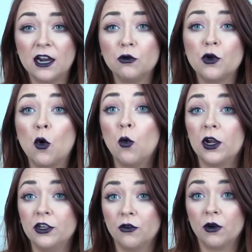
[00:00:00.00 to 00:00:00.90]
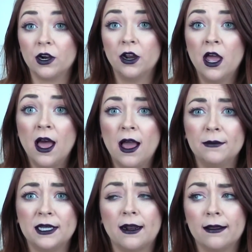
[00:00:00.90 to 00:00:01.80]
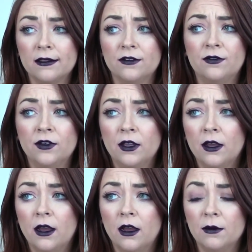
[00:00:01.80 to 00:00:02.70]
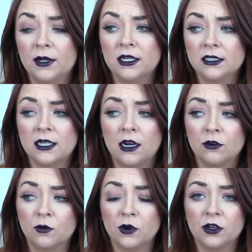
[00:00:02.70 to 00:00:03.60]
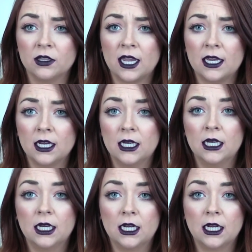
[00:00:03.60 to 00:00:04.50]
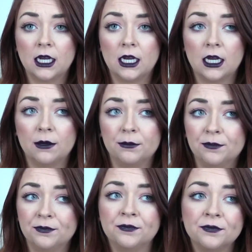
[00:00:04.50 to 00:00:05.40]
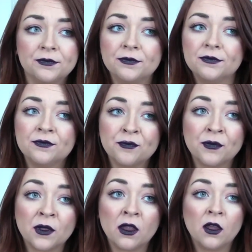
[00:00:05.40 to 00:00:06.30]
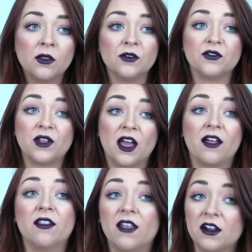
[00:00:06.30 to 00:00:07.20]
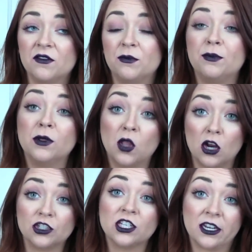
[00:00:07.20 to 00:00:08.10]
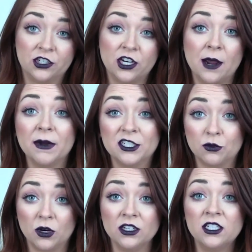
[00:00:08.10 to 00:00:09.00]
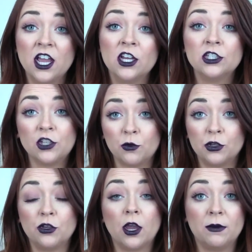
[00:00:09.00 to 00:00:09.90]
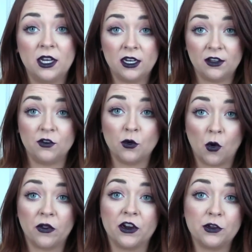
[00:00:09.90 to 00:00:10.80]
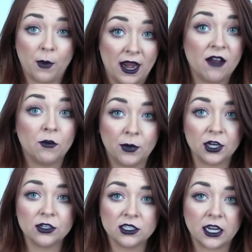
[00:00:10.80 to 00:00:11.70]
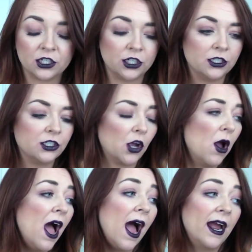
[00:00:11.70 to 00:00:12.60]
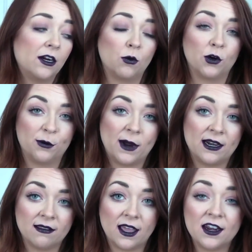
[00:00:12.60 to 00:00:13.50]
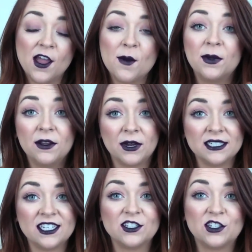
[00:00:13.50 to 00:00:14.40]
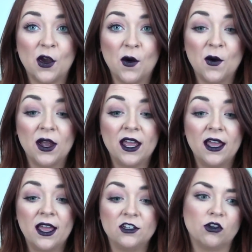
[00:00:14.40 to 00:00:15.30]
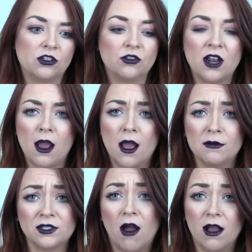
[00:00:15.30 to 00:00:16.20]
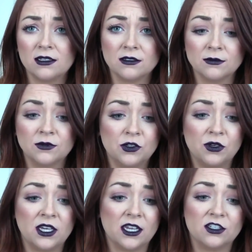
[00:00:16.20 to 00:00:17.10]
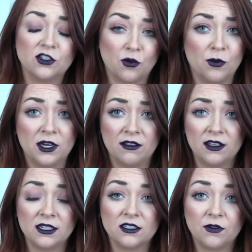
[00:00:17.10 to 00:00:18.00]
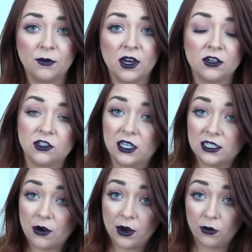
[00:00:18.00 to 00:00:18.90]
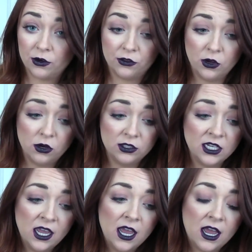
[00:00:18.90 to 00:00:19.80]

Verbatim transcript: I don't know what your, I mean, I live um, in a town where like, um, there's not a lot of large selection at my stores. So, I mean, if you go there, you might have a bigger selection. So I had to order mine online. But anyways, so drugstore.com is awesome. You can get so many things from there. So that's how I ordered those.